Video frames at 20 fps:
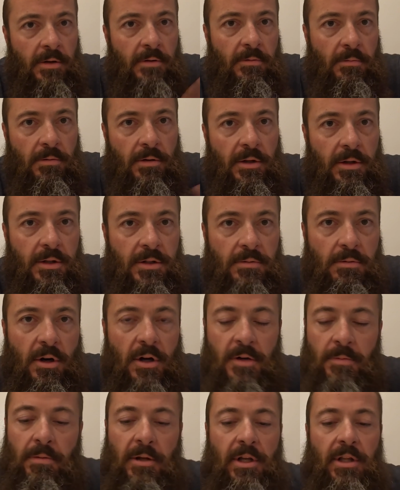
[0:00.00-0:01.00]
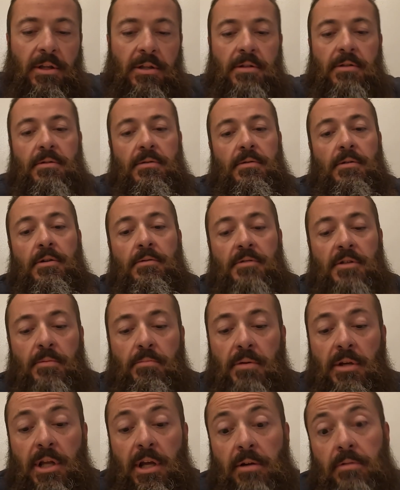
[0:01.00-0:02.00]
where the swash plate goes up
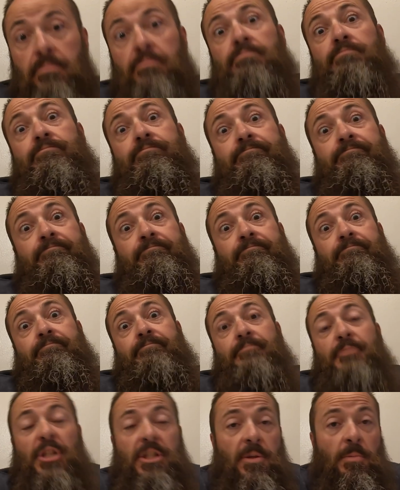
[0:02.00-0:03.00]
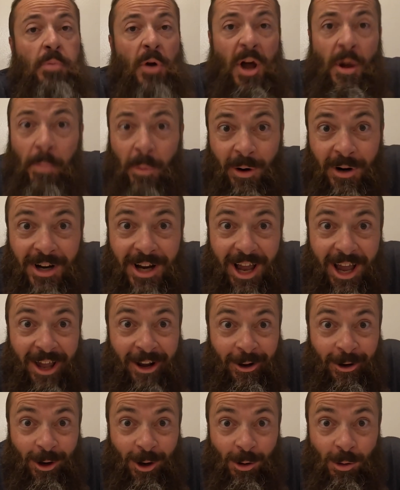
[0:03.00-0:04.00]
and down. Is it proper? I
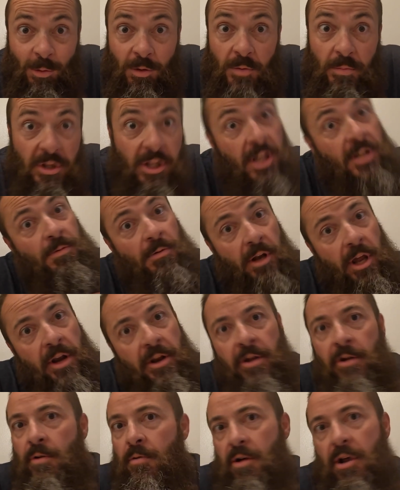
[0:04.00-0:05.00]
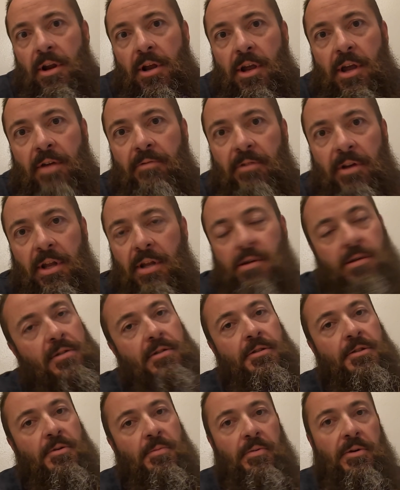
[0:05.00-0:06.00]
don't know, but that's what I do, and I haven't
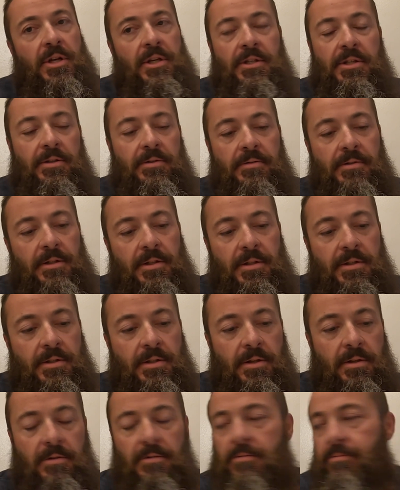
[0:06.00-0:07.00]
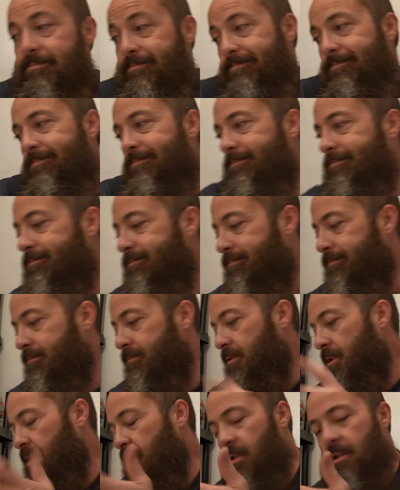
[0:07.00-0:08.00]
had super issues, so
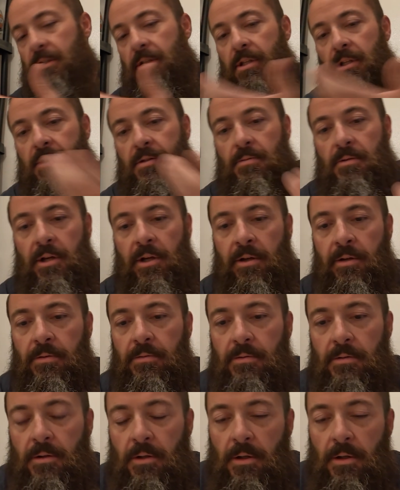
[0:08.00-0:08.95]
that's what I do.